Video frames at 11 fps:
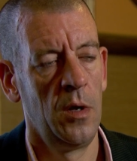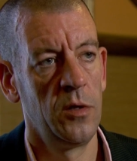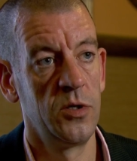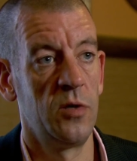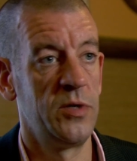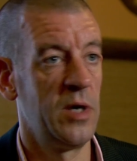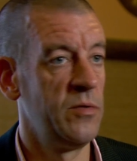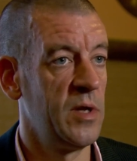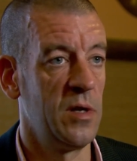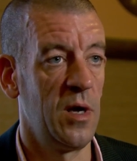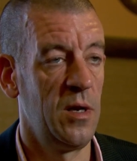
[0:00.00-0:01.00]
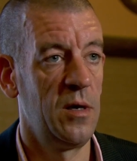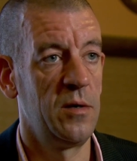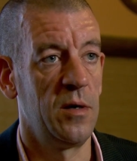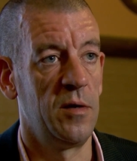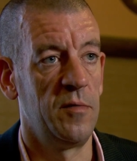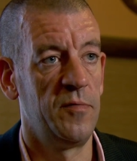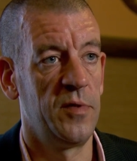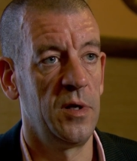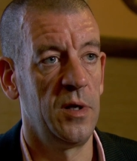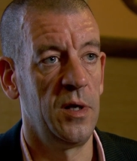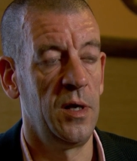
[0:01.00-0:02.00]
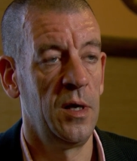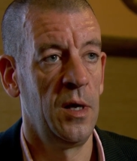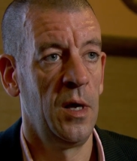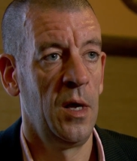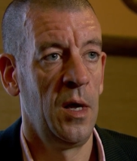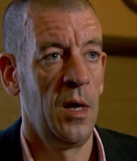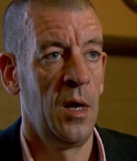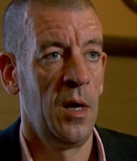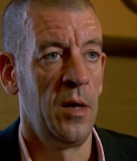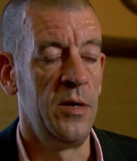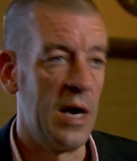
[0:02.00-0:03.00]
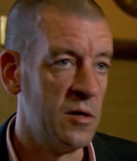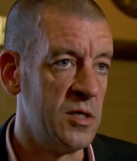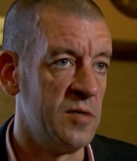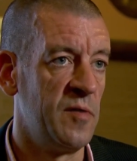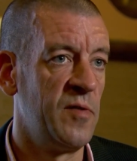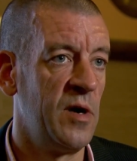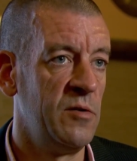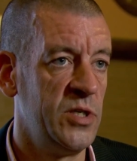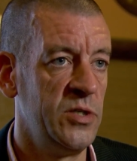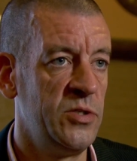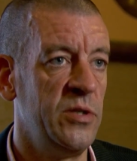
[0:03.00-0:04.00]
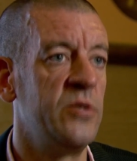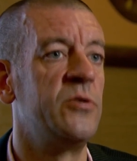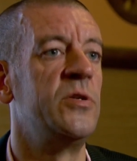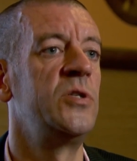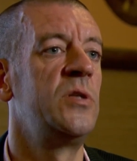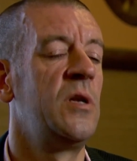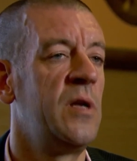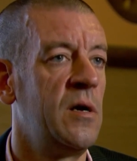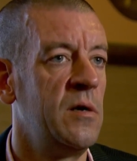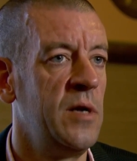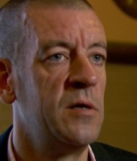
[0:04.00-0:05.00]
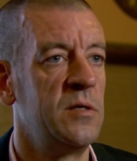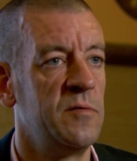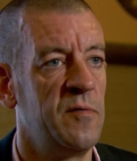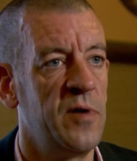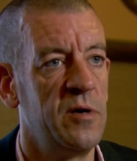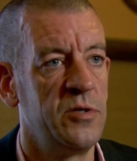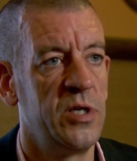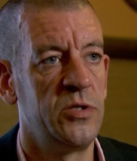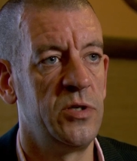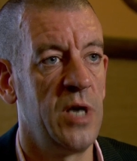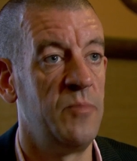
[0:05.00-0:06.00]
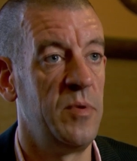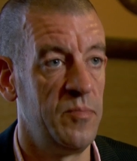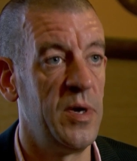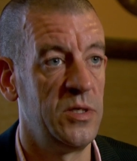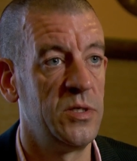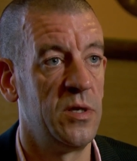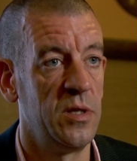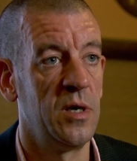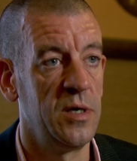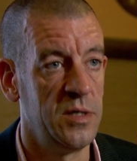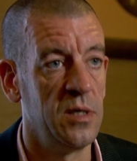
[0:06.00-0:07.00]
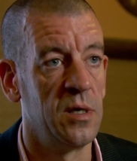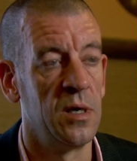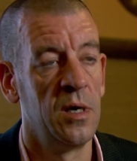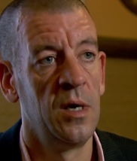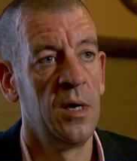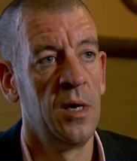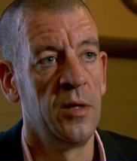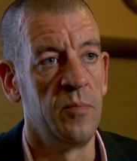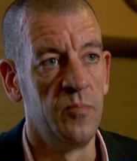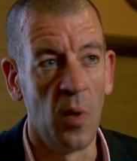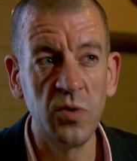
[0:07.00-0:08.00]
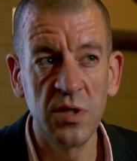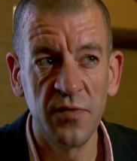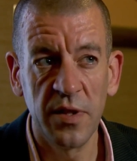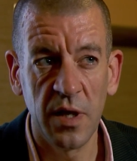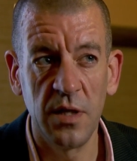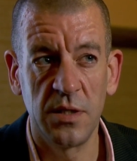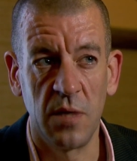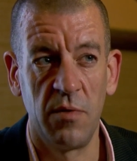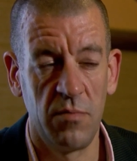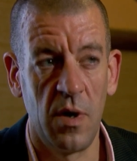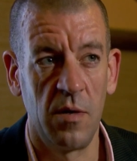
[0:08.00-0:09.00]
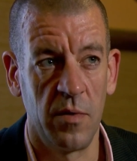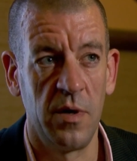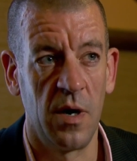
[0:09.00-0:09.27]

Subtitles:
There's no doubt that a lot of the narrative of Irish history, the traditional narrative of Irish history, had been based on the idea that most of the things that were wrong